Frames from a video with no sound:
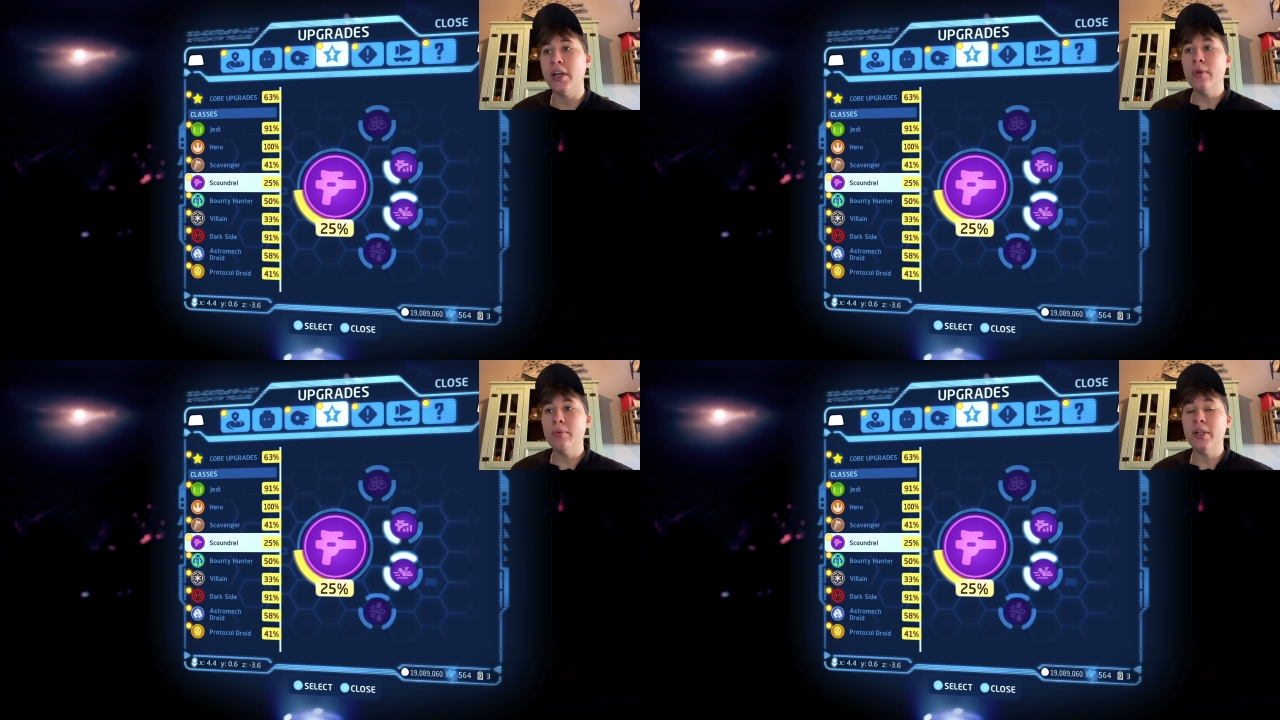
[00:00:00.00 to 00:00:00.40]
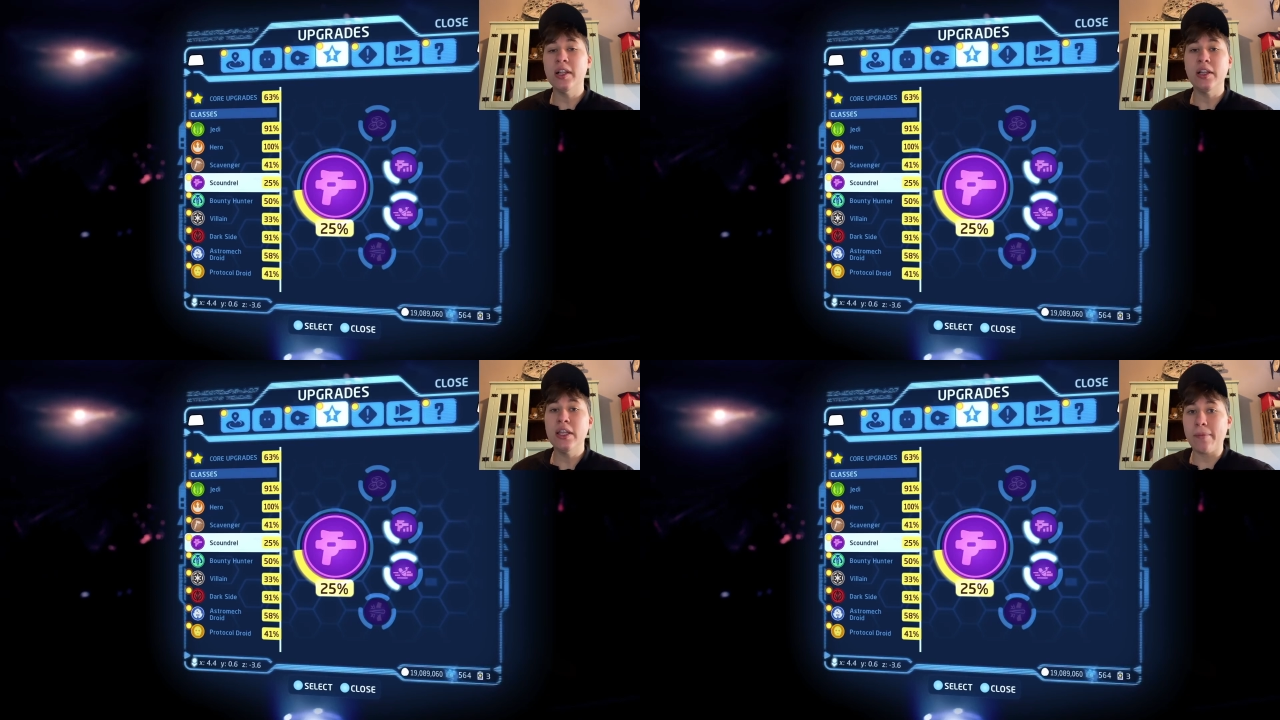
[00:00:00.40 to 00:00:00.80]
we
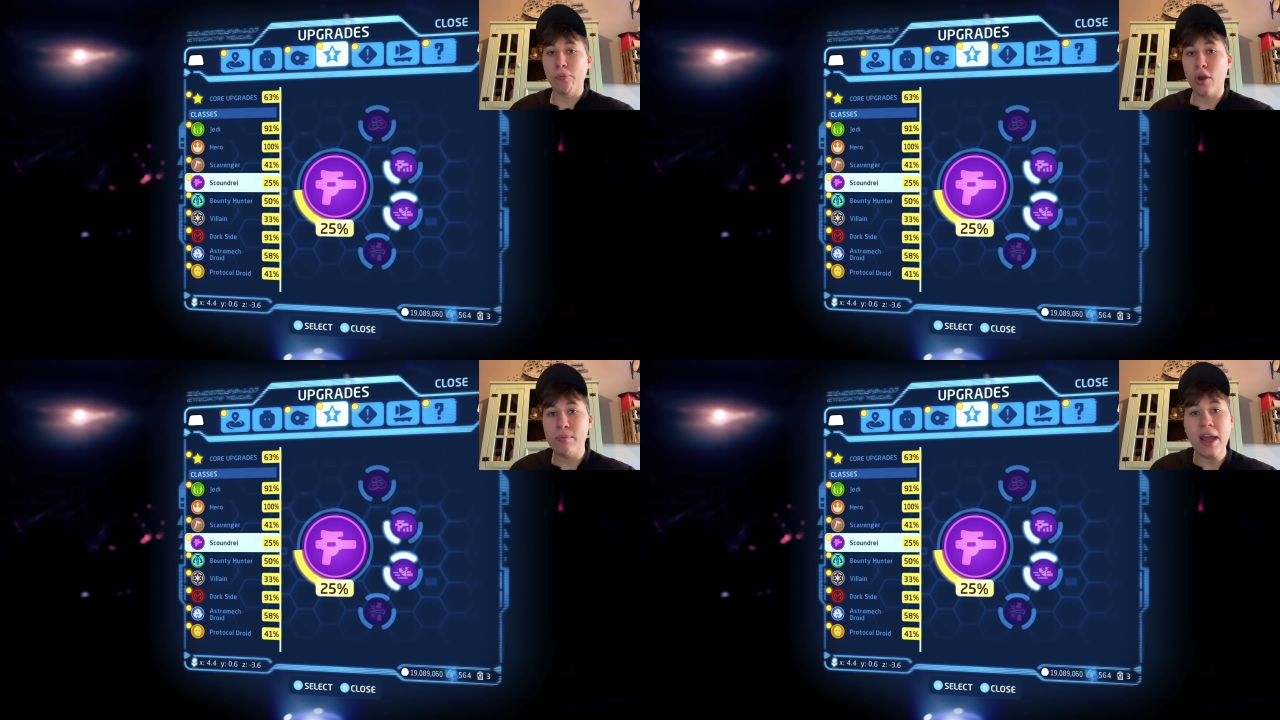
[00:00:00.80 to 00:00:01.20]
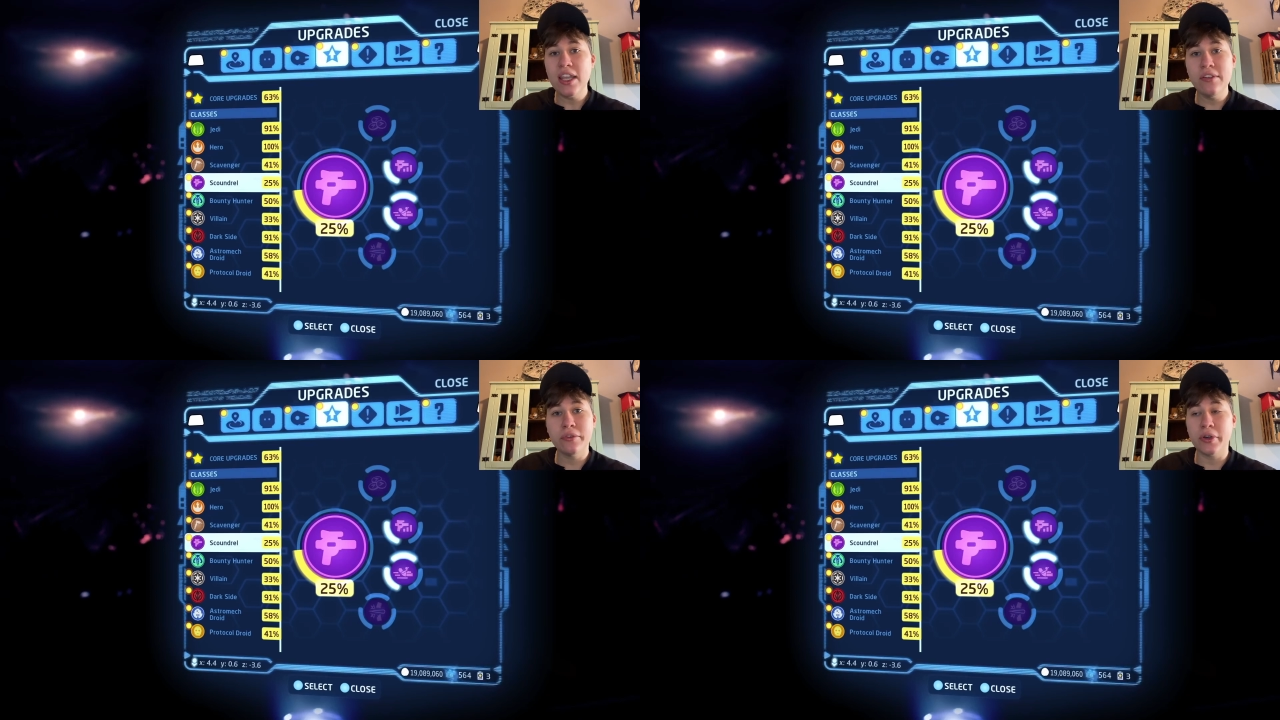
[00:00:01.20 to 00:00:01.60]
will get more
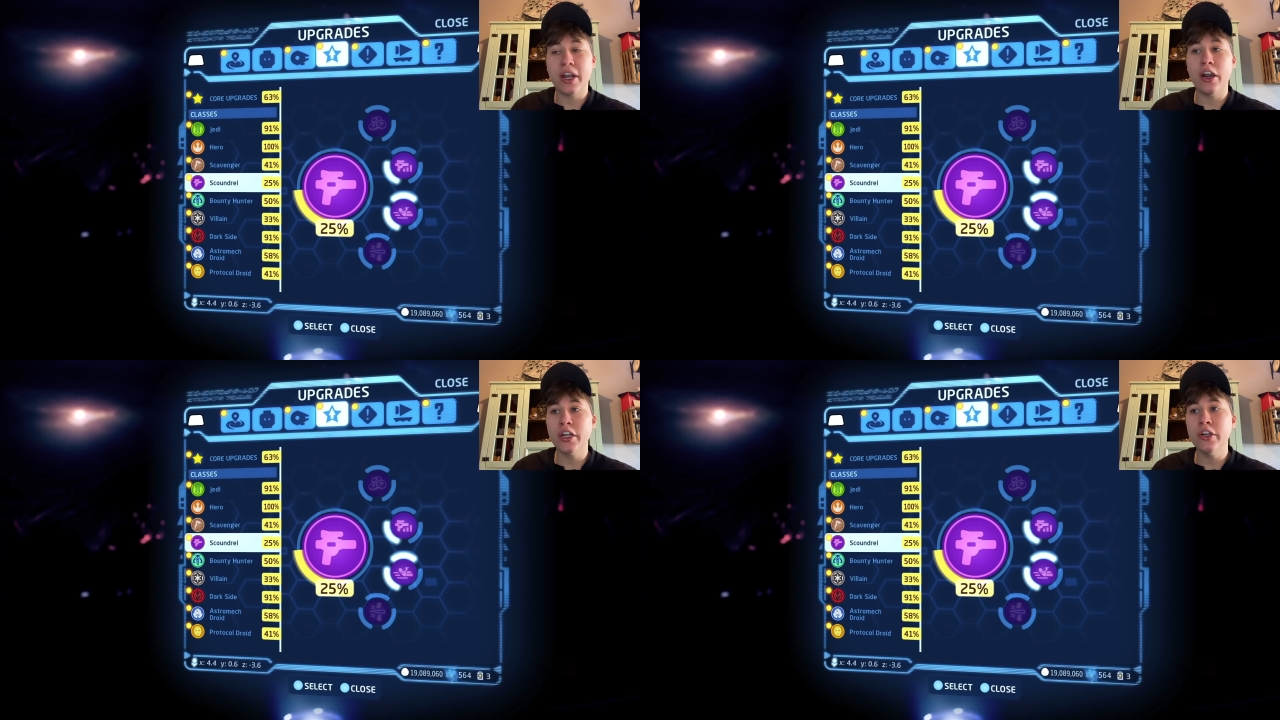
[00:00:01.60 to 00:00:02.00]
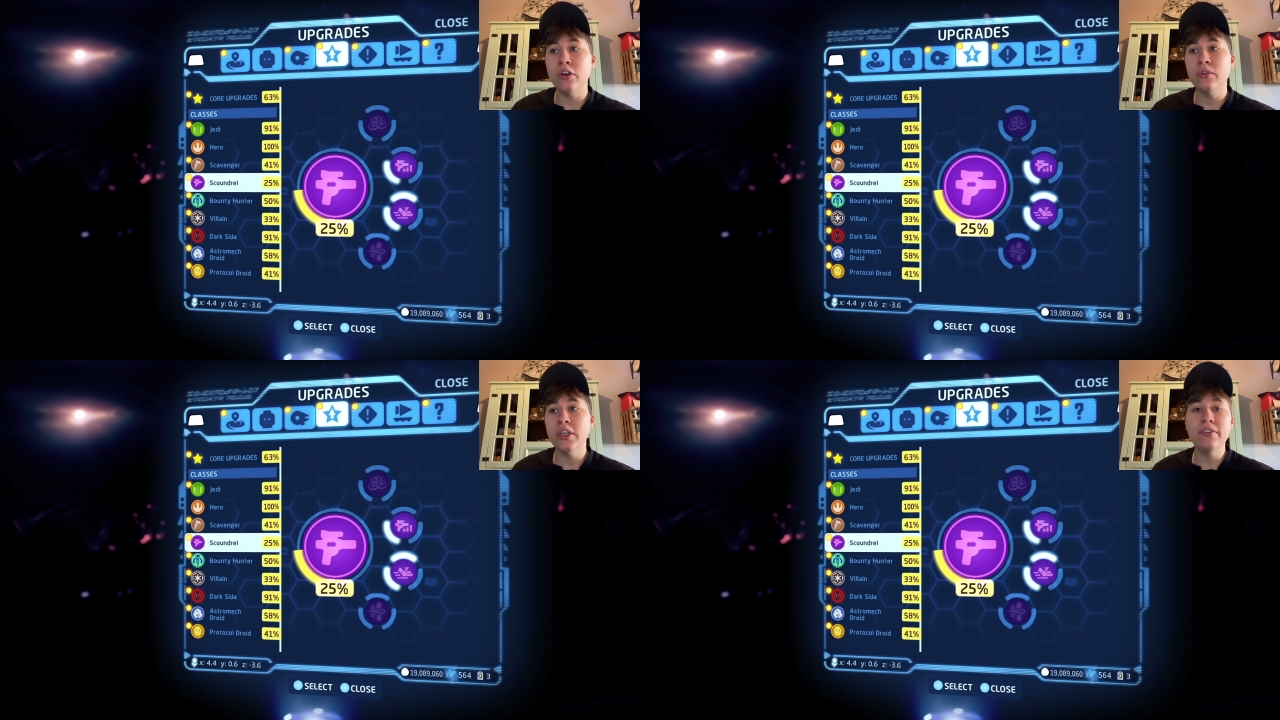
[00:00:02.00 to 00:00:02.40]
money for
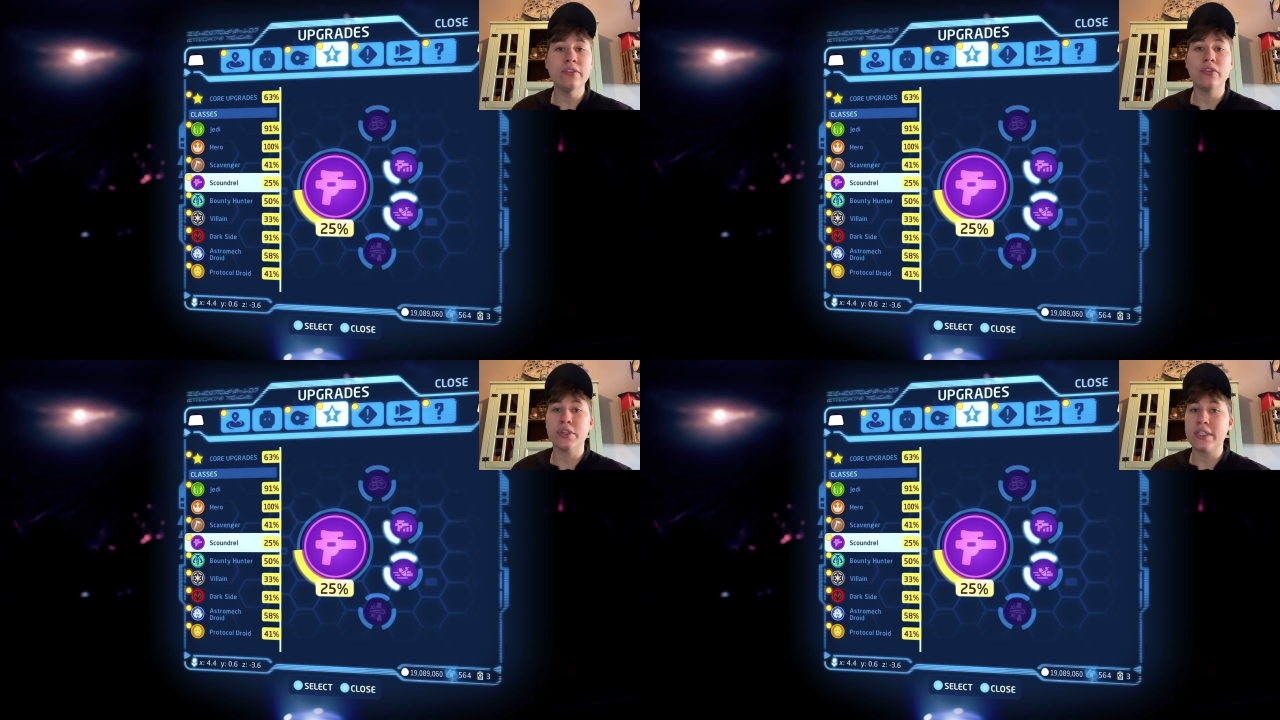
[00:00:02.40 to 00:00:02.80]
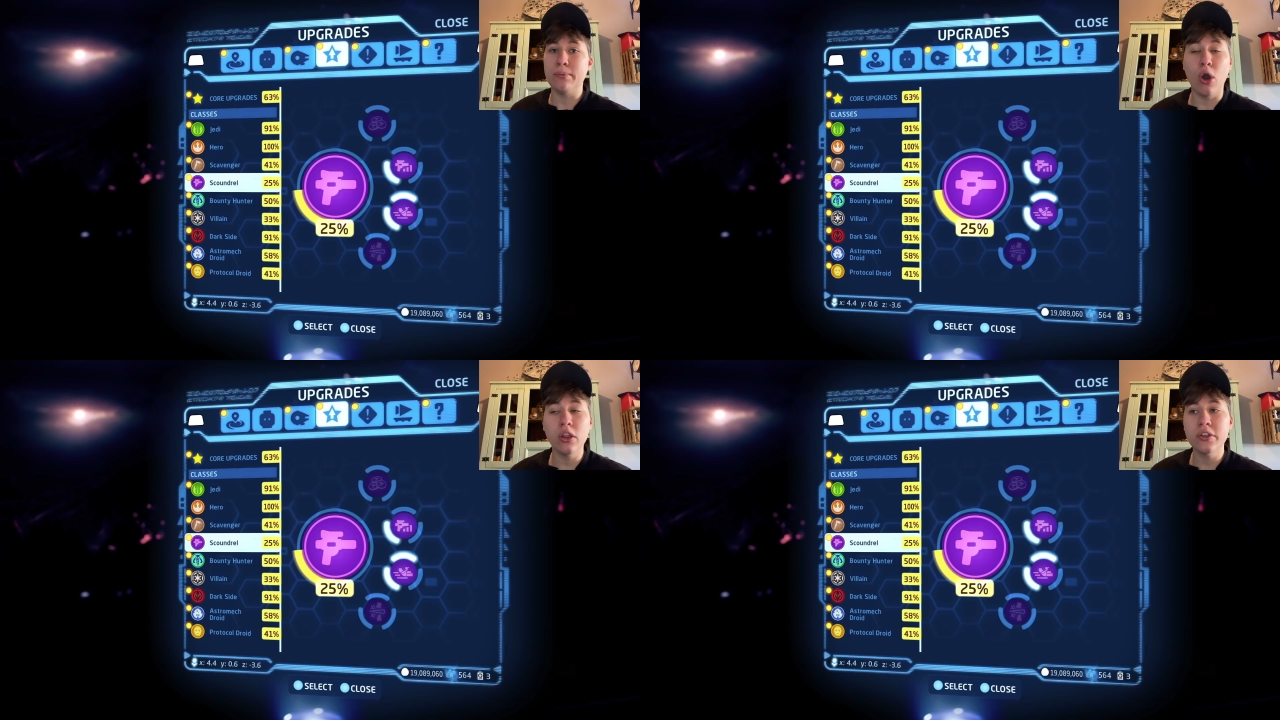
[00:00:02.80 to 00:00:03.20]
cargo, even for
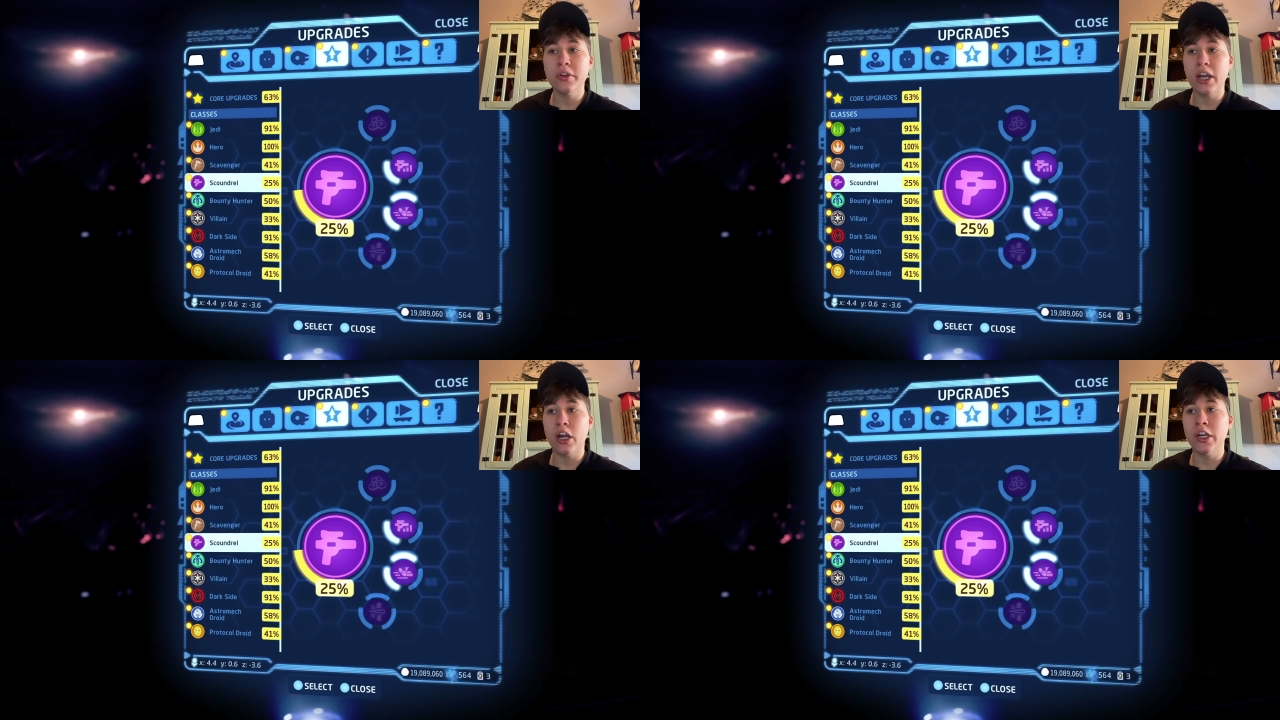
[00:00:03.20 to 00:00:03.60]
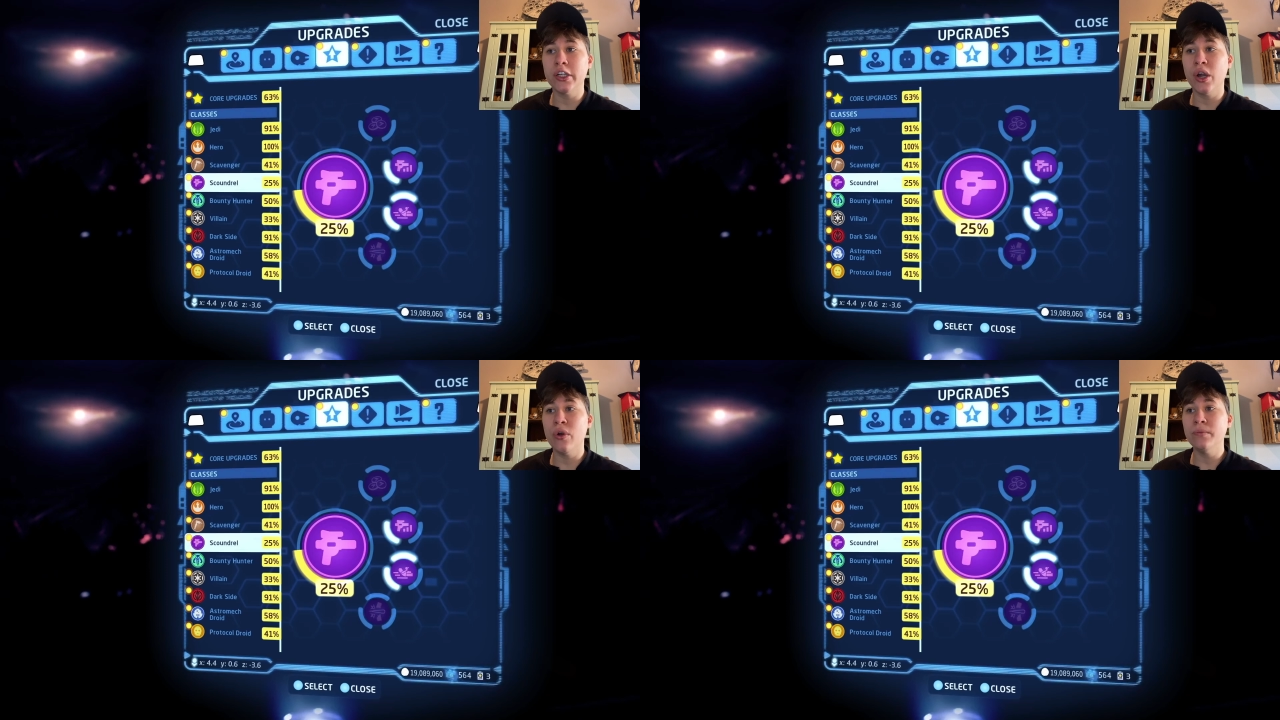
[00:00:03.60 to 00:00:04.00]
smaller
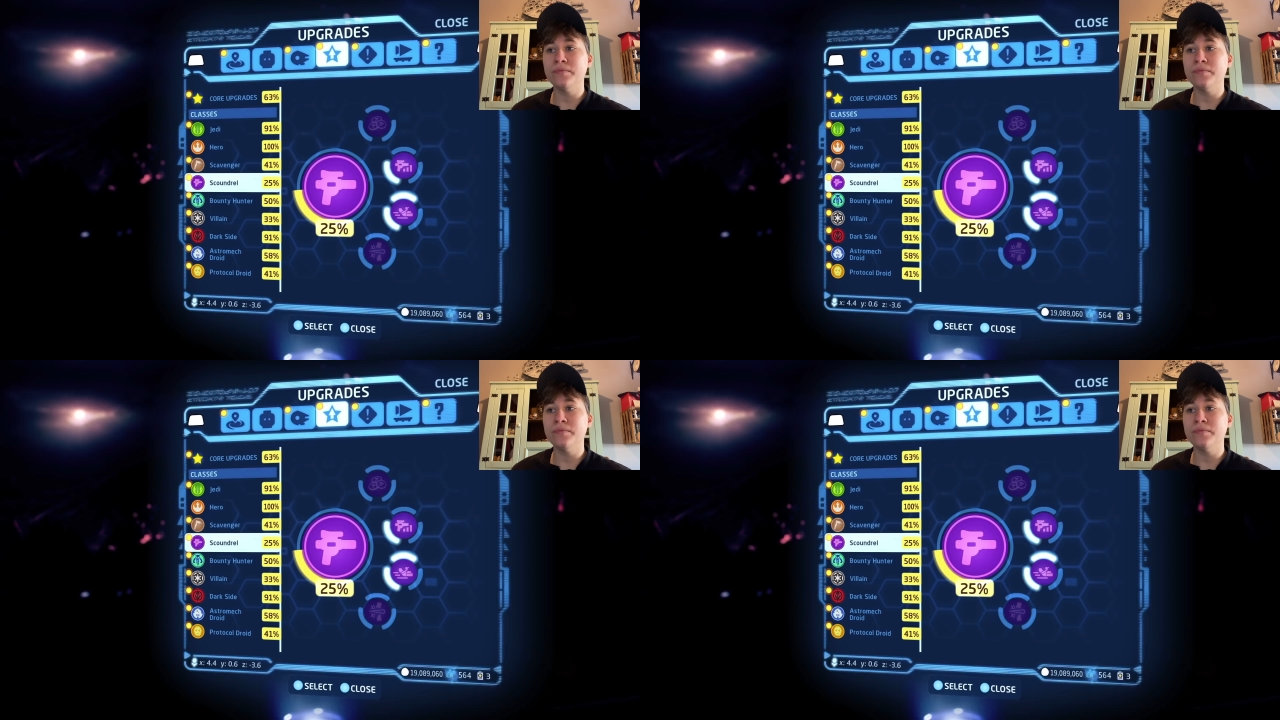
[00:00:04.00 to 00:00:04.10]
cargo.